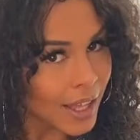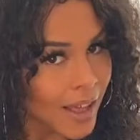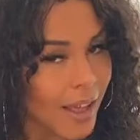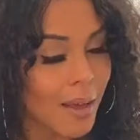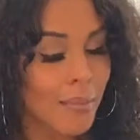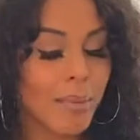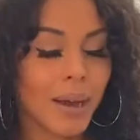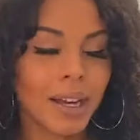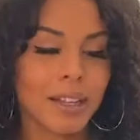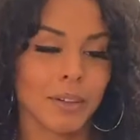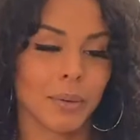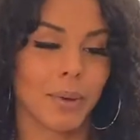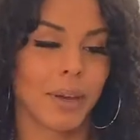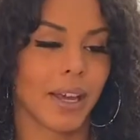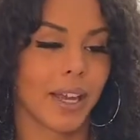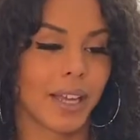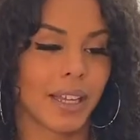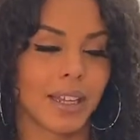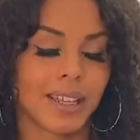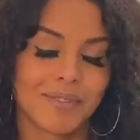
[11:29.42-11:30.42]
By the
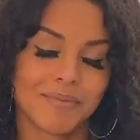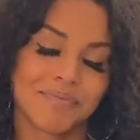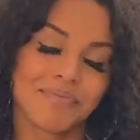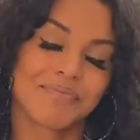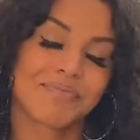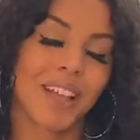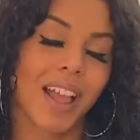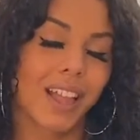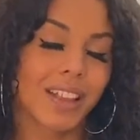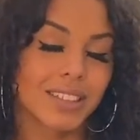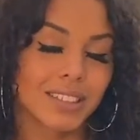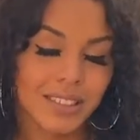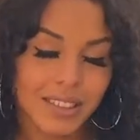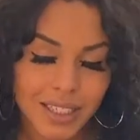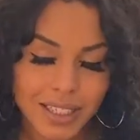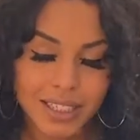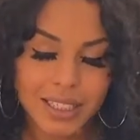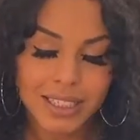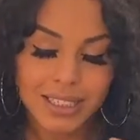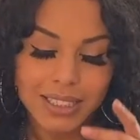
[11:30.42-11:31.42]
way,
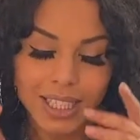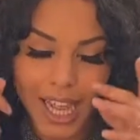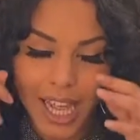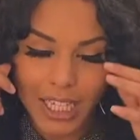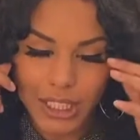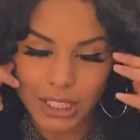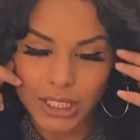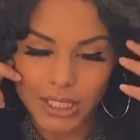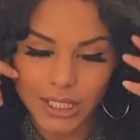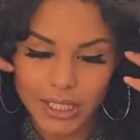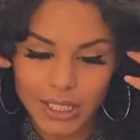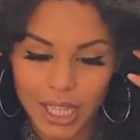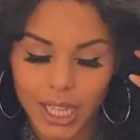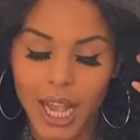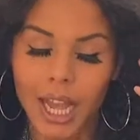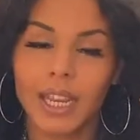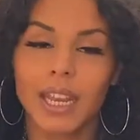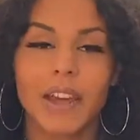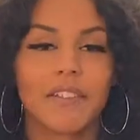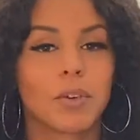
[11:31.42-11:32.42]
look at these lashes. Like,
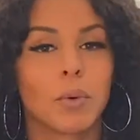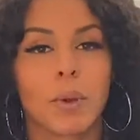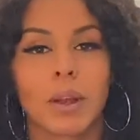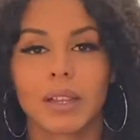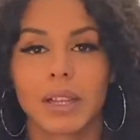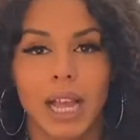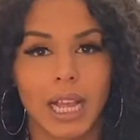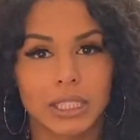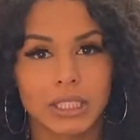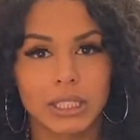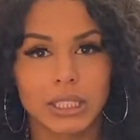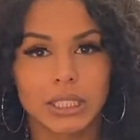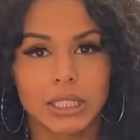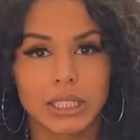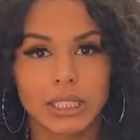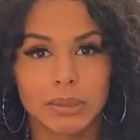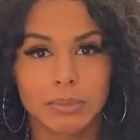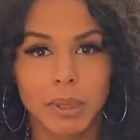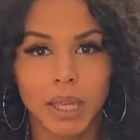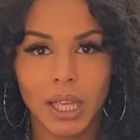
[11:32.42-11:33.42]
I never wear lashes
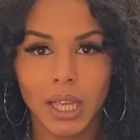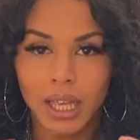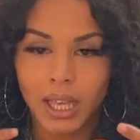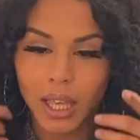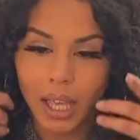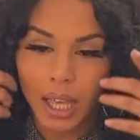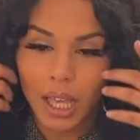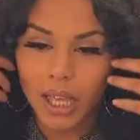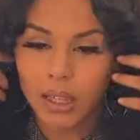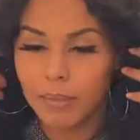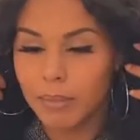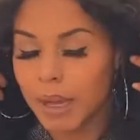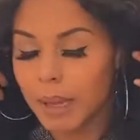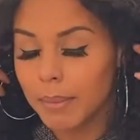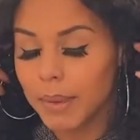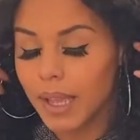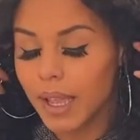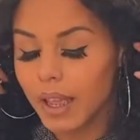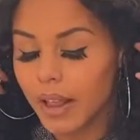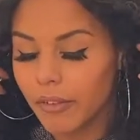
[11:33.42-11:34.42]
these big, and my
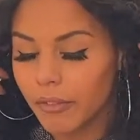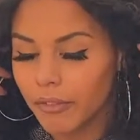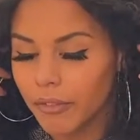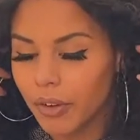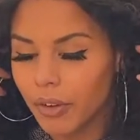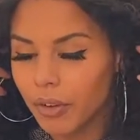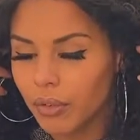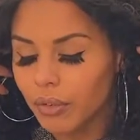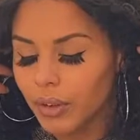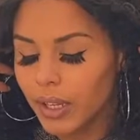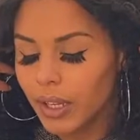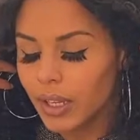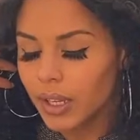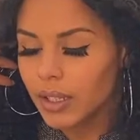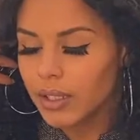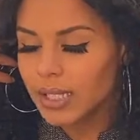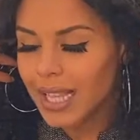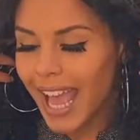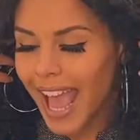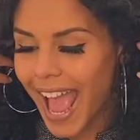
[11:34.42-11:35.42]
man
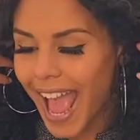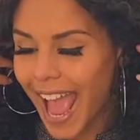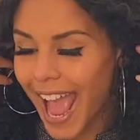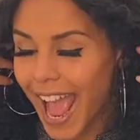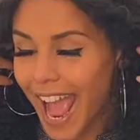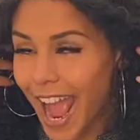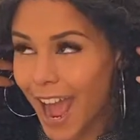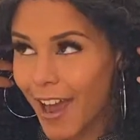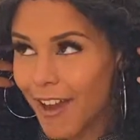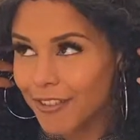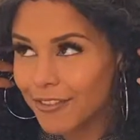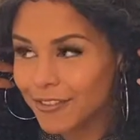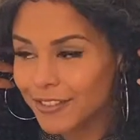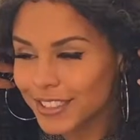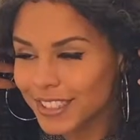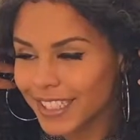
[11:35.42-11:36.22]
freaked out.